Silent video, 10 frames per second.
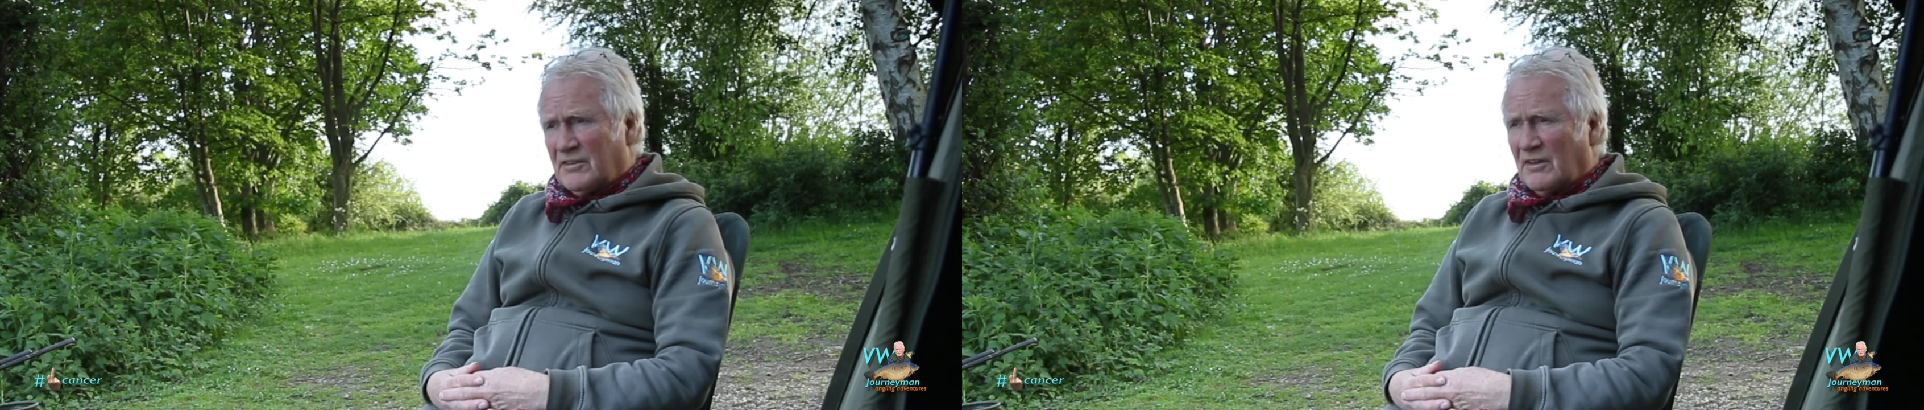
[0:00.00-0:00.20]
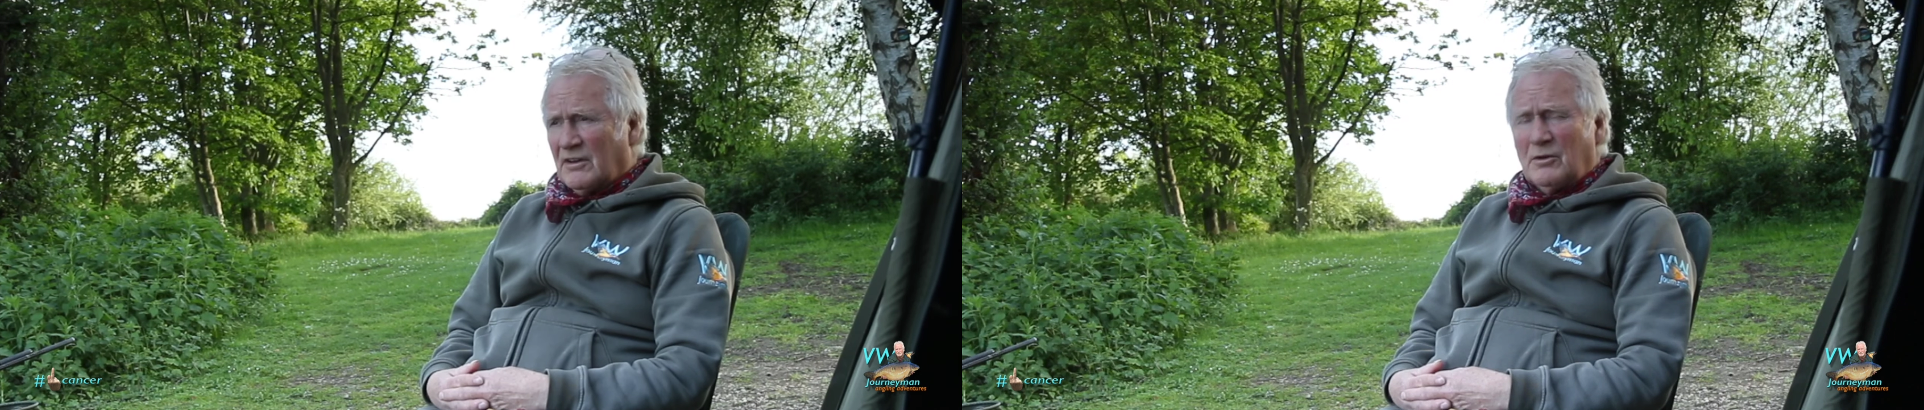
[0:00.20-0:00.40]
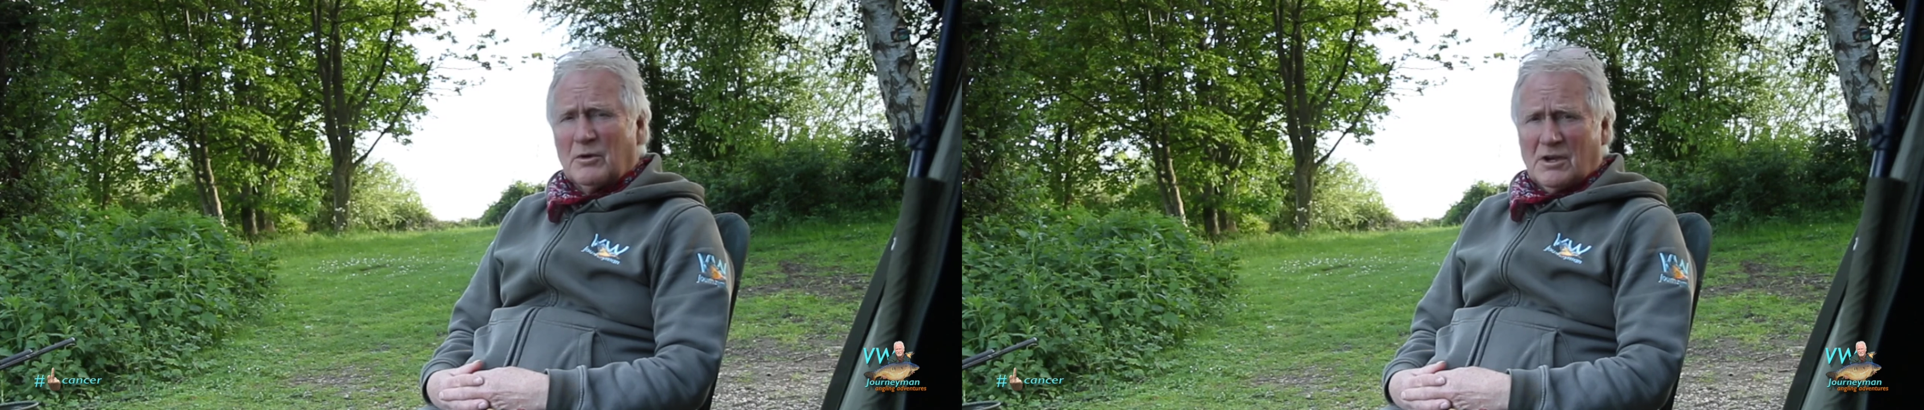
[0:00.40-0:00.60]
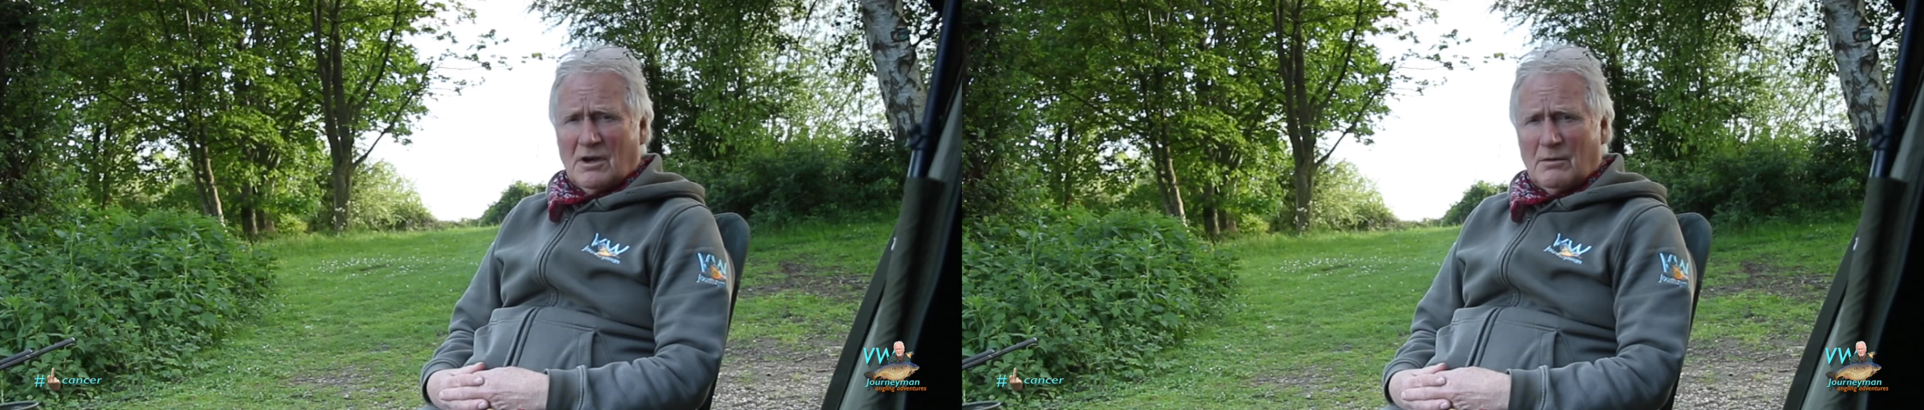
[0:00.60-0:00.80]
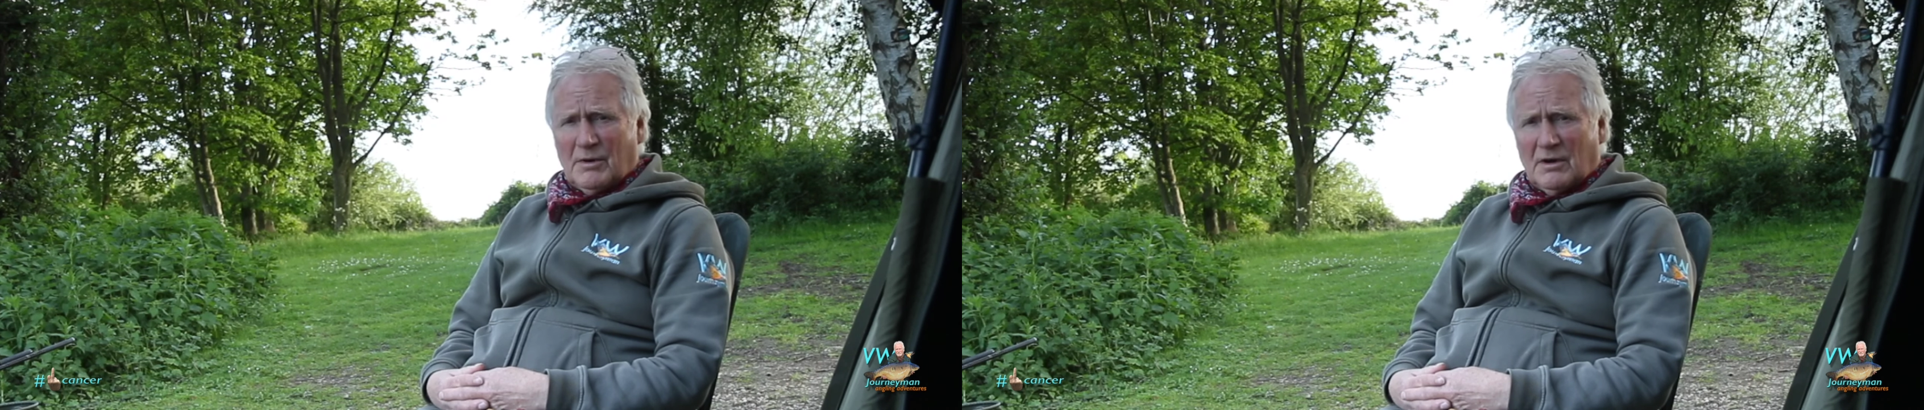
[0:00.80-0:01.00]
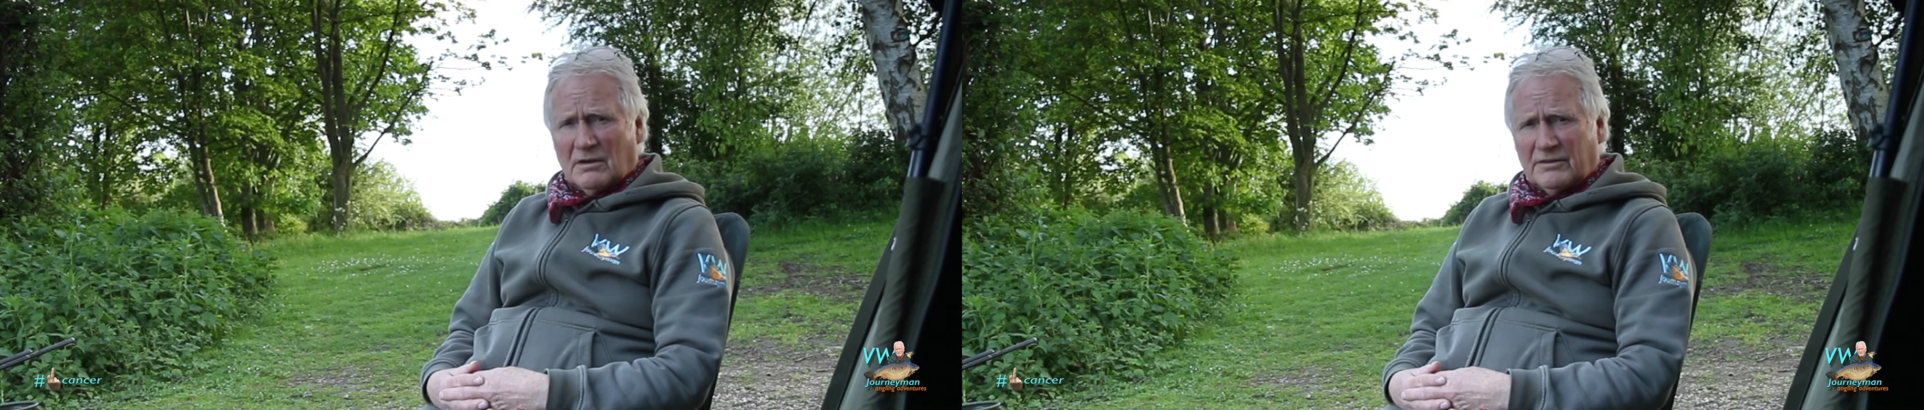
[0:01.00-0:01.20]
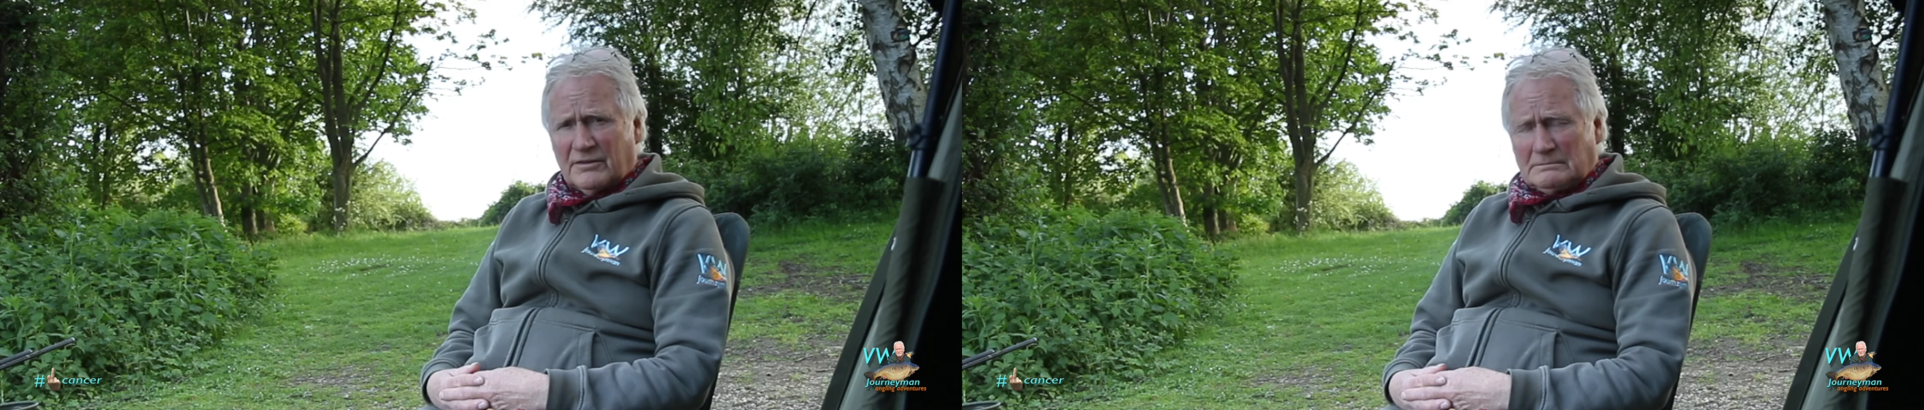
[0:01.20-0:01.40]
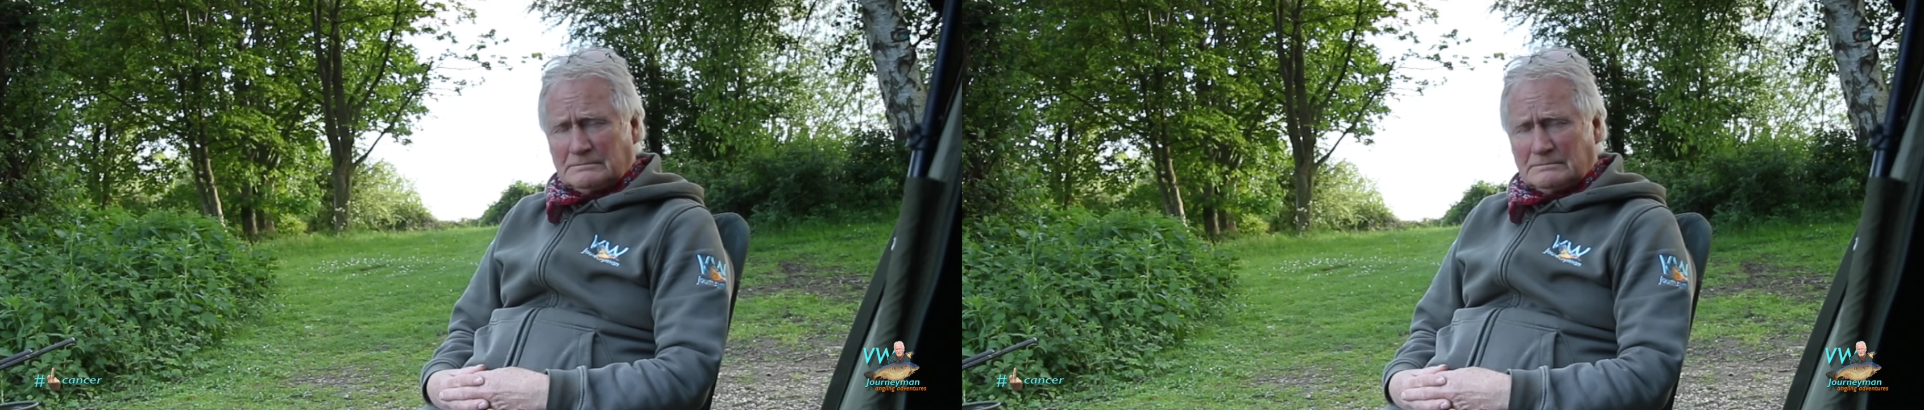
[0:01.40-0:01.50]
The lower car parks